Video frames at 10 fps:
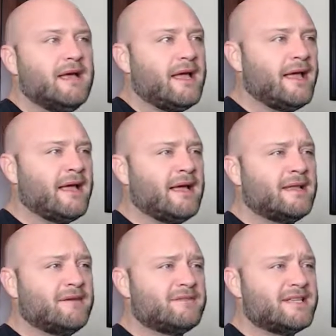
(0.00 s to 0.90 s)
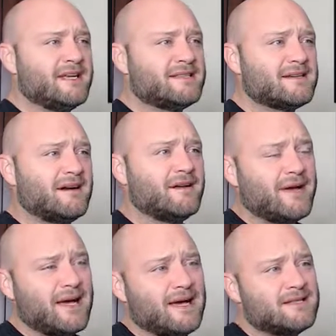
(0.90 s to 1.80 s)
and I've seen a ton of
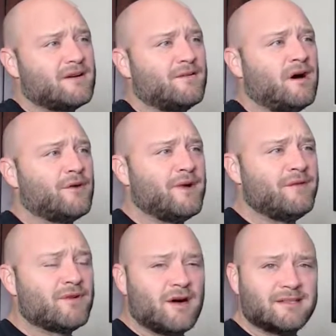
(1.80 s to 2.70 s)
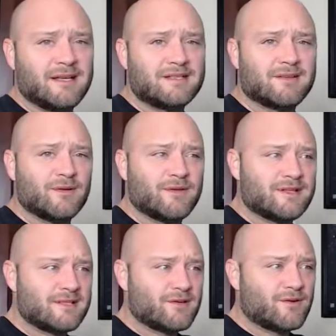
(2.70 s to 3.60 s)
ads on Rev Content, so
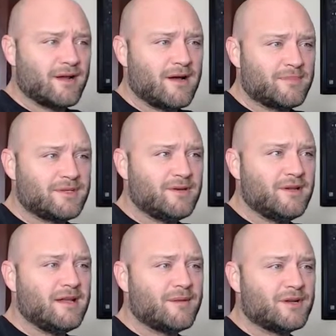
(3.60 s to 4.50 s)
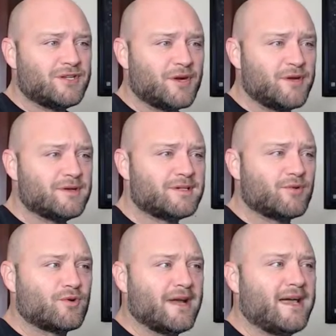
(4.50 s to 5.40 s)
this is a great opportunity. I'm gonna show you some
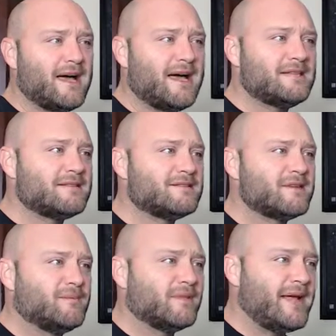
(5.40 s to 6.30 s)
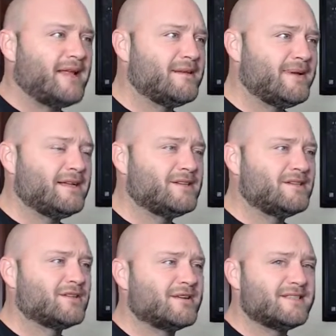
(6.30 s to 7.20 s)
great ads, some landing pages.
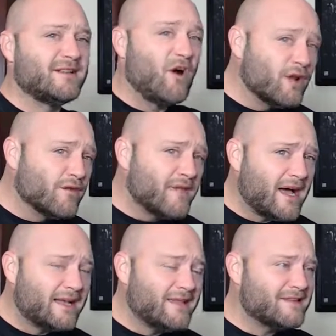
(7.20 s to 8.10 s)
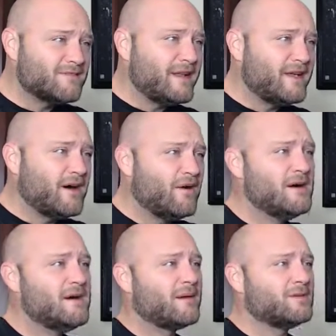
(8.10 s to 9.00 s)
You're gonna see all of that in this video. I'm
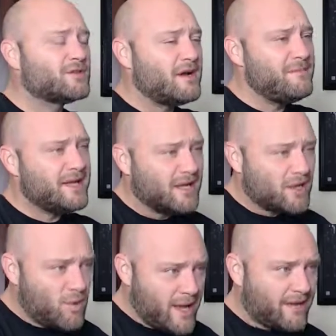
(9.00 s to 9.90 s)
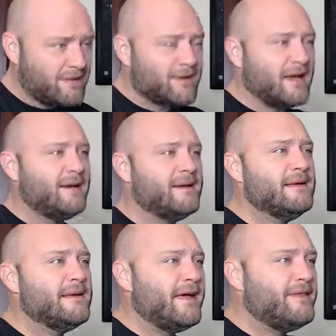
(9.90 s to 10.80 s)
gonna try and make it quick, okay?
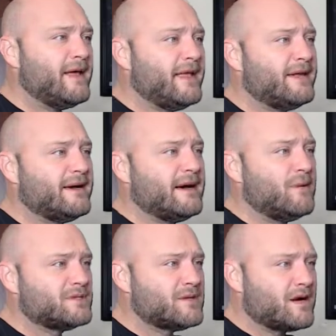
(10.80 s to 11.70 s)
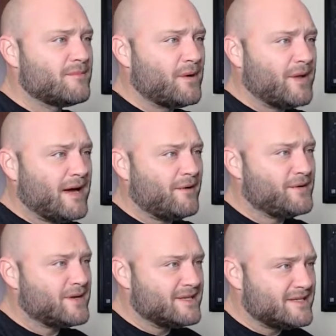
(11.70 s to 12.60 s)
And then we'll talk about how
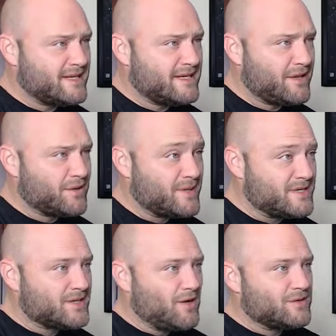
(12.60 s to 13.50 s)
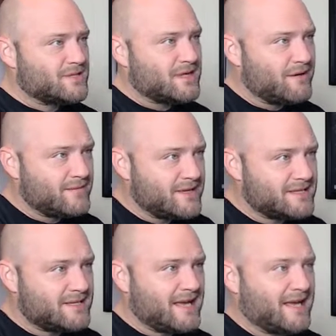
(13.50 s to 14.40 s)
you can see the results of
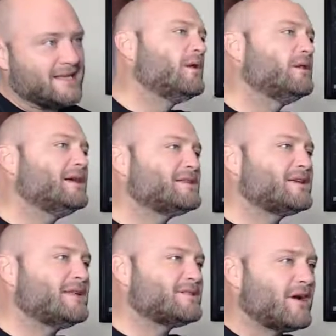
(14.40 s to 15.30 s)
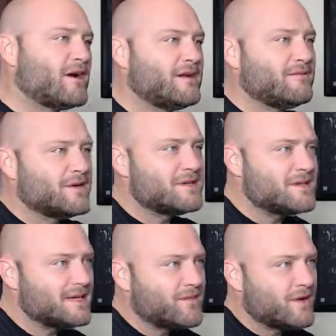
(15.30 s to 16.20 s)
this test. Let's get started. First
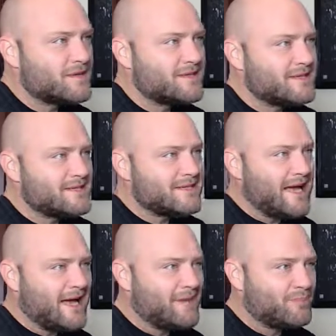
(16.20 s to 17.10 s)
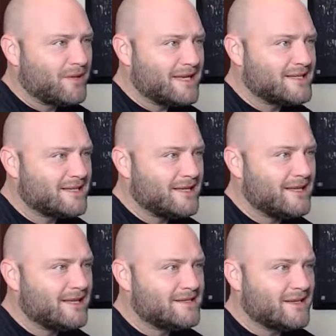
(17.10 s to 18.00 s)
things first, this is Adplexity.
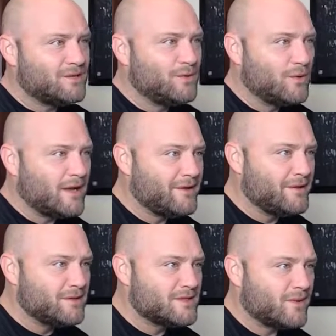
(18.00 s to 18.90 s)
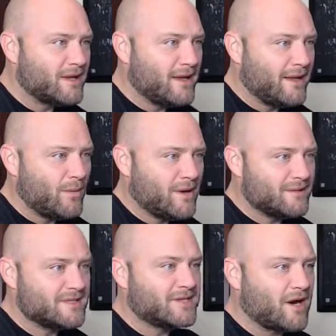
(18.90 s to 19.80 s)
It is a tool I use when I want to
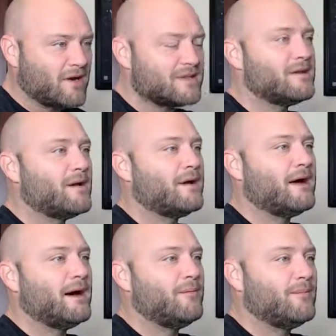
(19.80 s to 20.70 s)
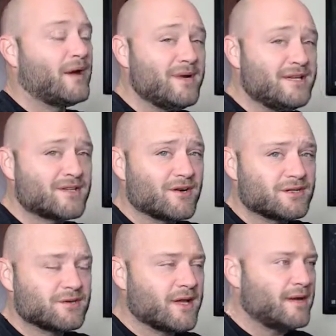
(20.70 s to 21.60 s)
start my
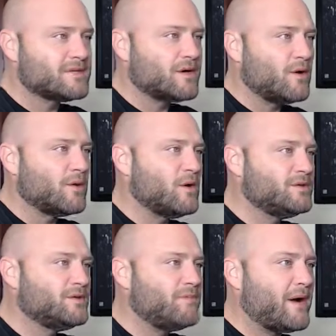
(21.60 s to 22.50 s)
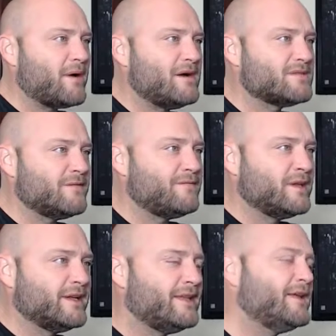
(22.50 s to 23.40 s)
research, okay? So go to
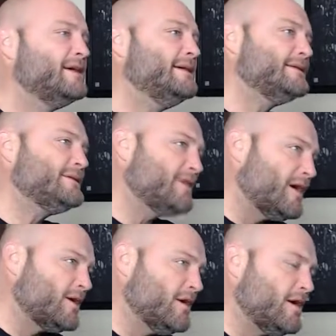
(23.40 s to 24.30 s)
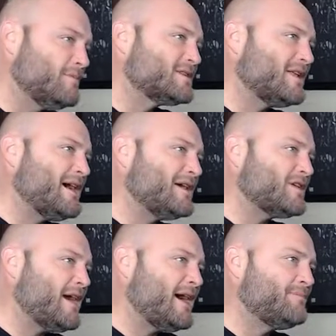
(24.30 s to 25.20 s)

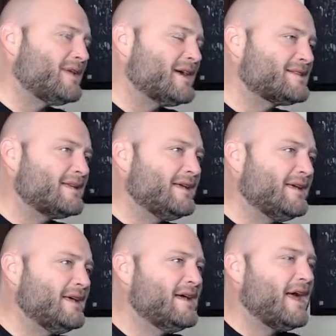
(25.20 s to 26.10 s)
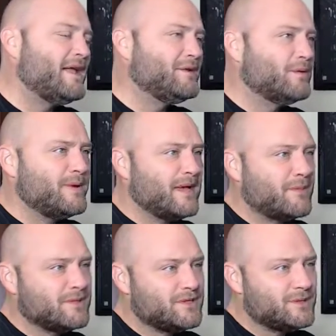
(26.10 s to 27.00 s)
PowerhouseAffiliate.com/Adplexity and you will be
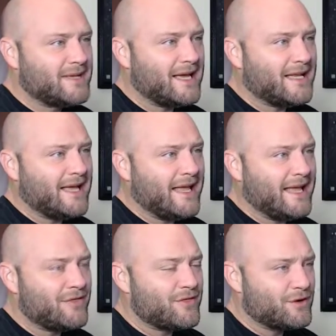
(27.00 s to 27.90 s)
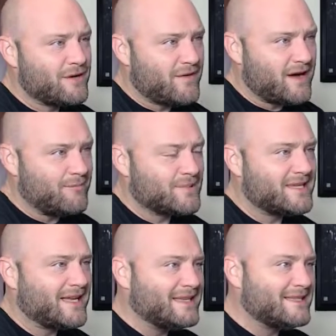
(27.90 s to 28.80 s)
able to get a
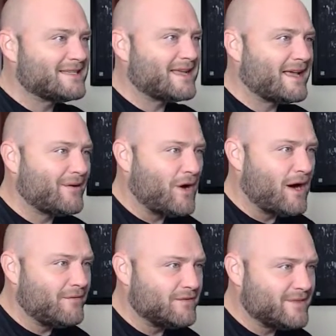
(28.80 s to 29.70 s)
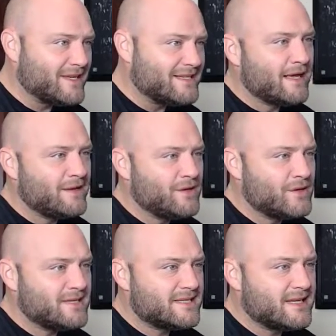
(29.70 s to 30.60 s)
35% discount off of this. You
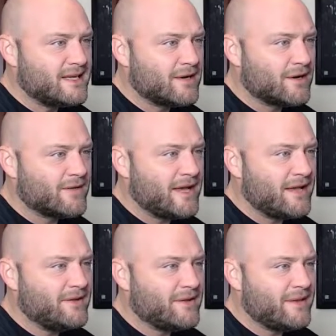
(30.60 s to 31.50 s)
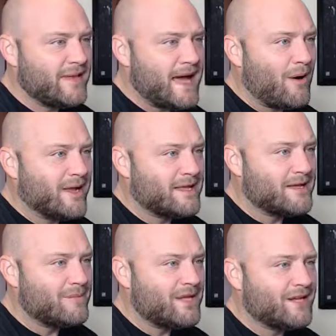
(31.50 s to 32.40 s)
can see here that now I can
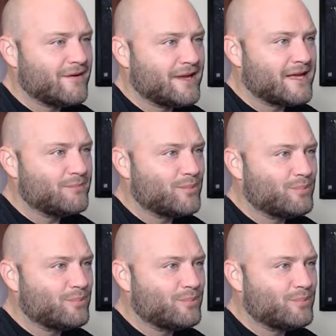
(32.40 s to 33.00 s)
come in here and I can